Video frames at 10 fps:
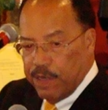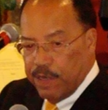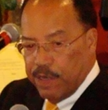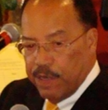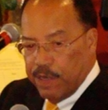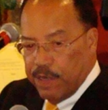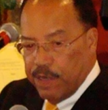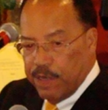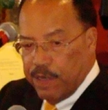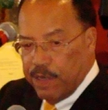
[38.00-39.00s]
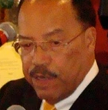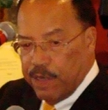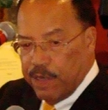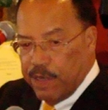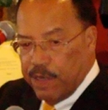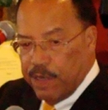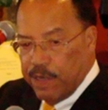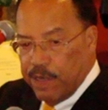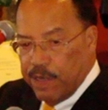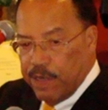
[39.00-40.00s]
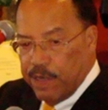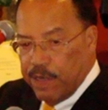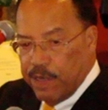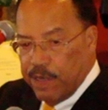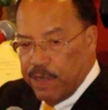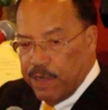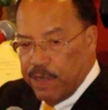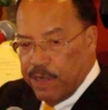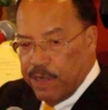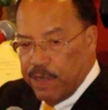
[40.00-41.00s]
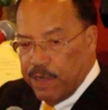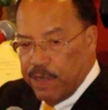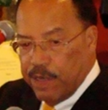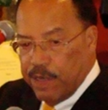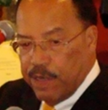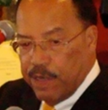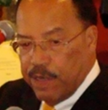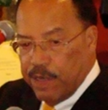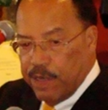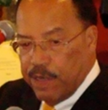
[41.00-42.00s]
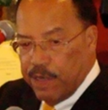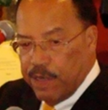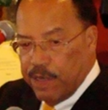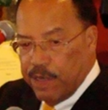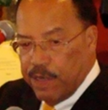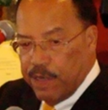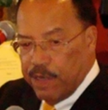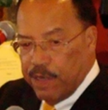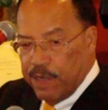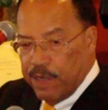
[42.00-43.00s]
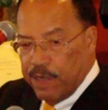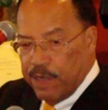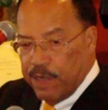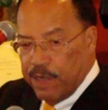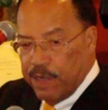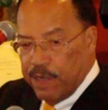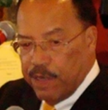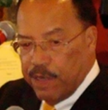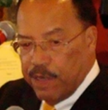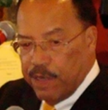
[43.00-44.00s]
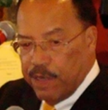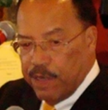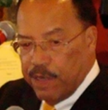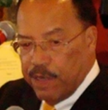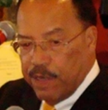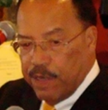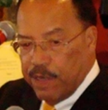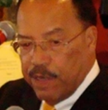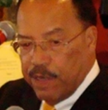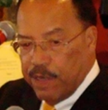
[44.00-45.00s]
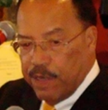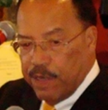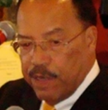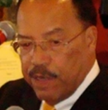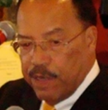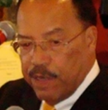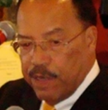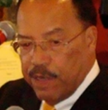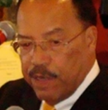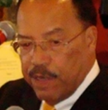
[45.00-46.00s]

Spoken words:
The face doesn't move, so there is nothing to read.